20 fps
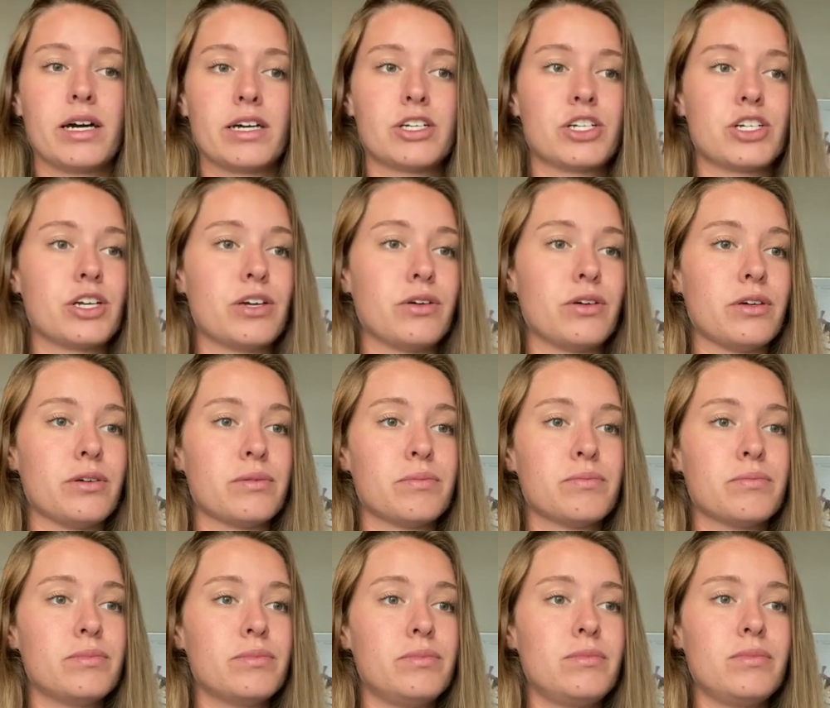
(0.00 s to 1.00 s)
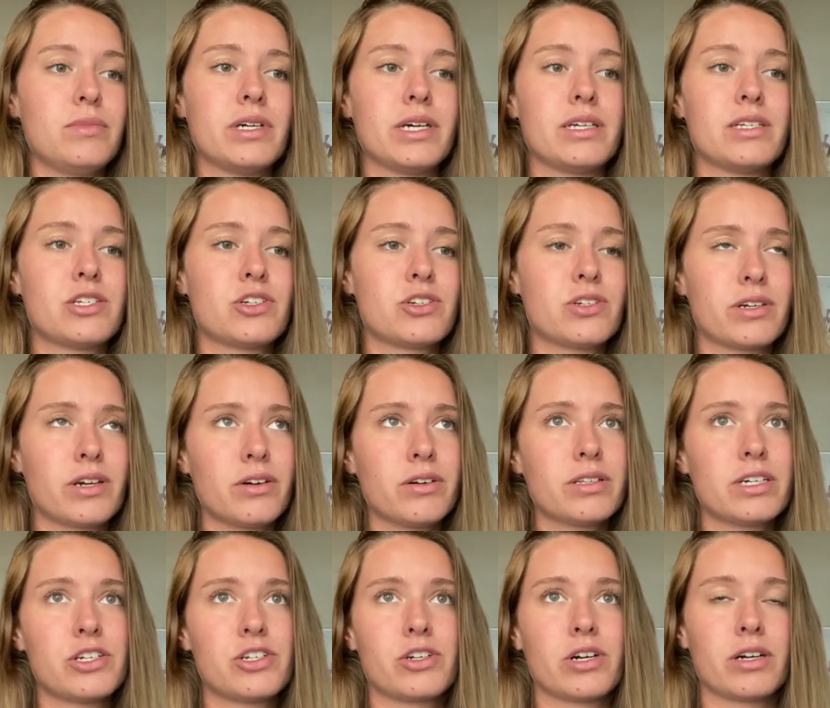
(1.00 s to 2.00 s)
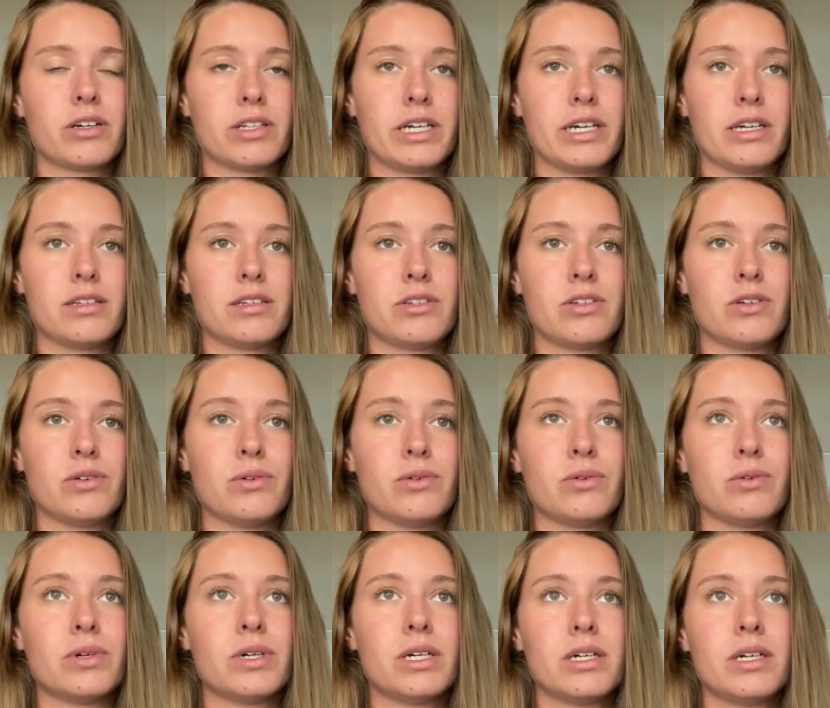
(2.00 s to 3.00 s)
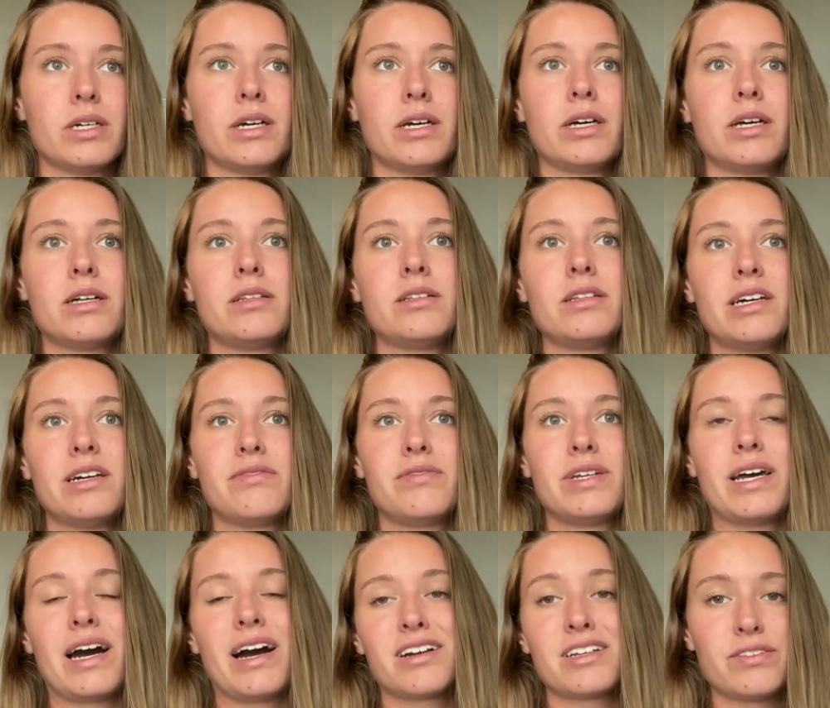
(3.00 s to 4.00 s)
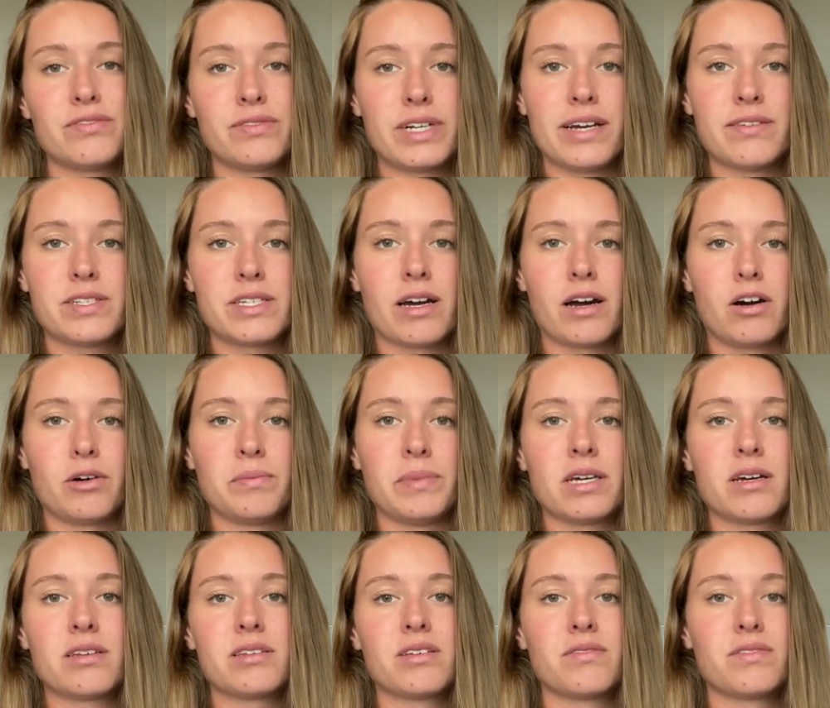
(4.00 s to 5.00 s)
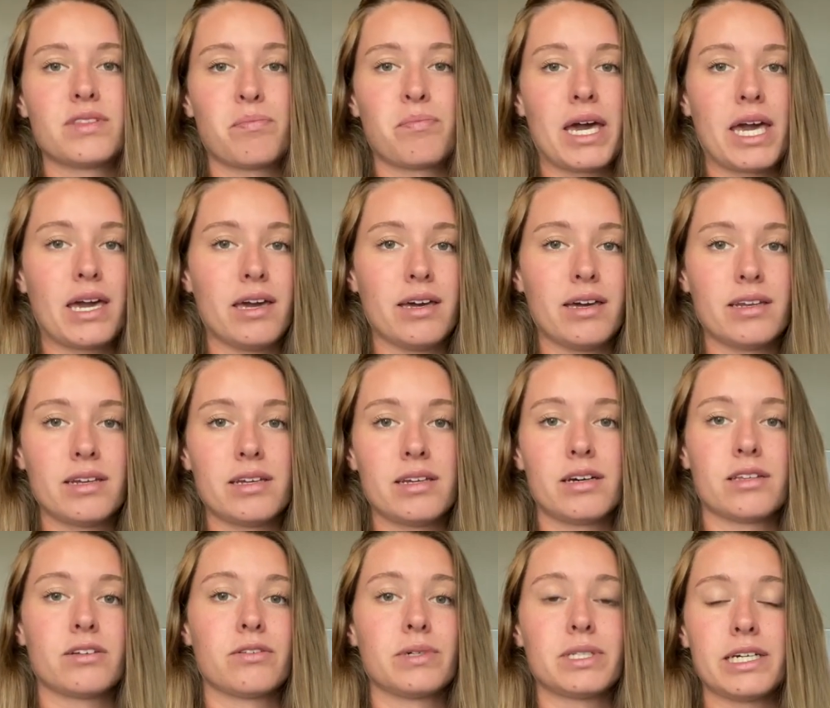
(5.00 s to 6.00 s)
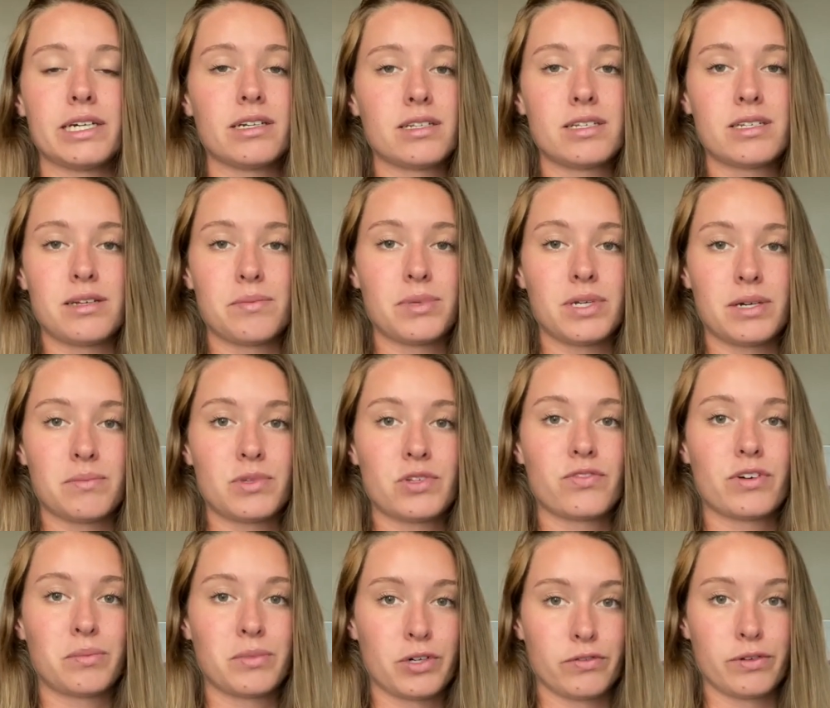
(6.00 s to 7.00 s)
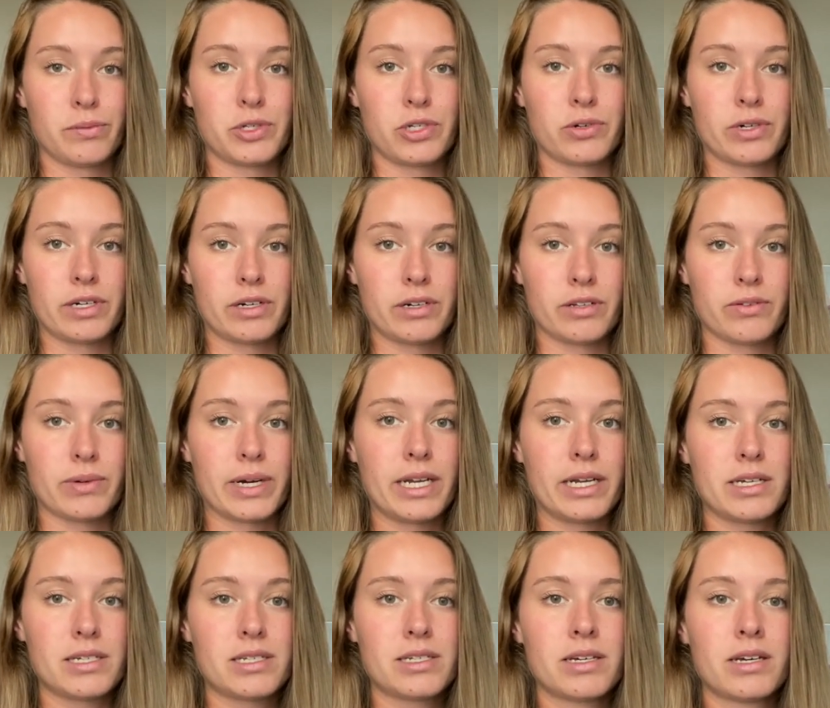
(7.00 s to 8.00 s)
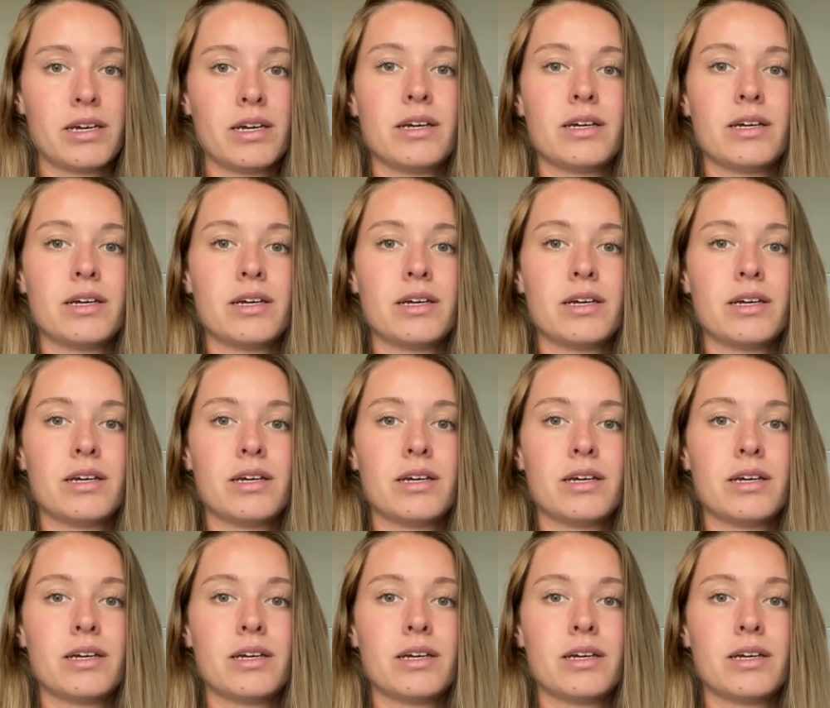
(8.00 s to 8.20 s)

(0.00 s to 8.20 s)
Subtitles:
She is currently struggling to live an active lifestyle because of the pain and other related symptoms from her rheumatoid arthritis.